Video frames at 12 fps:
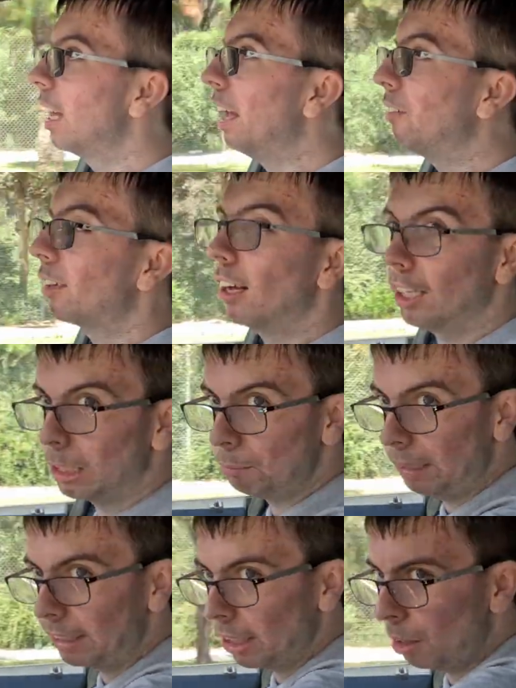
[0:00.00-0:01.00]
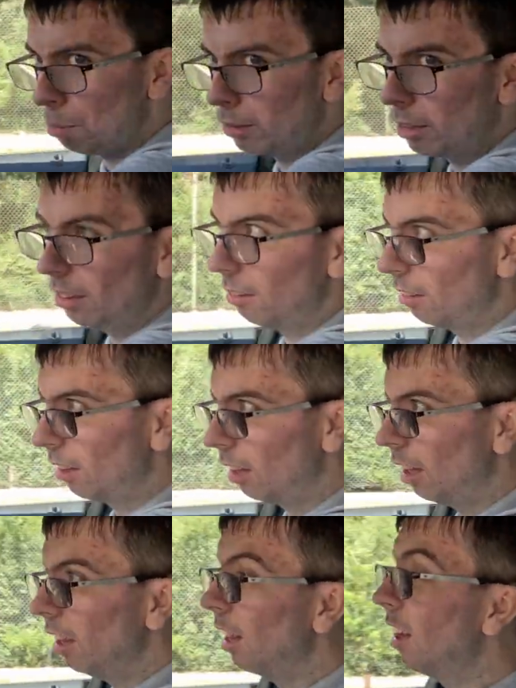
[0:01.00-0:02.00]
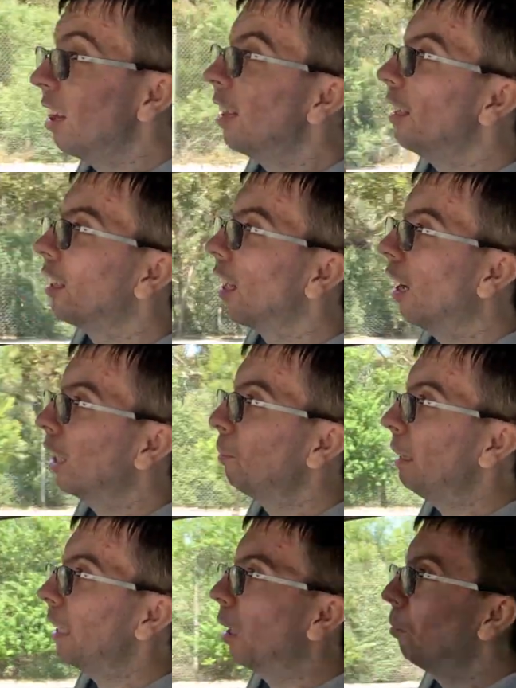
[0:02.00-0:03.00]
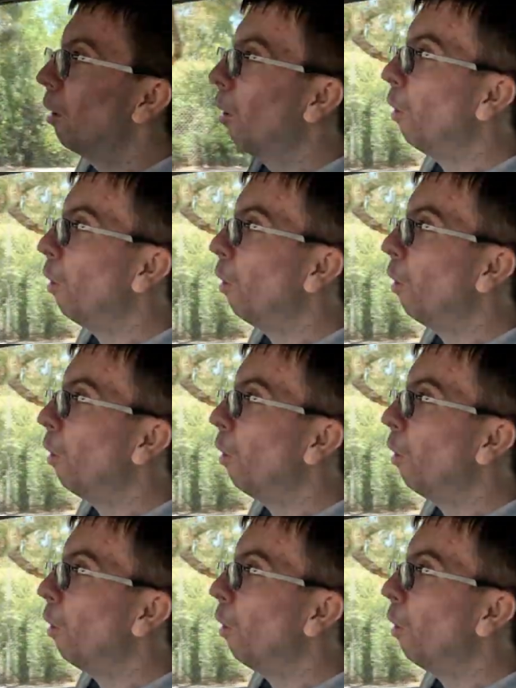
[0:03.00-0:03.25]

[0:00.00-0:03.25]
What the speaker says: If the car speeds up, the car speeds up.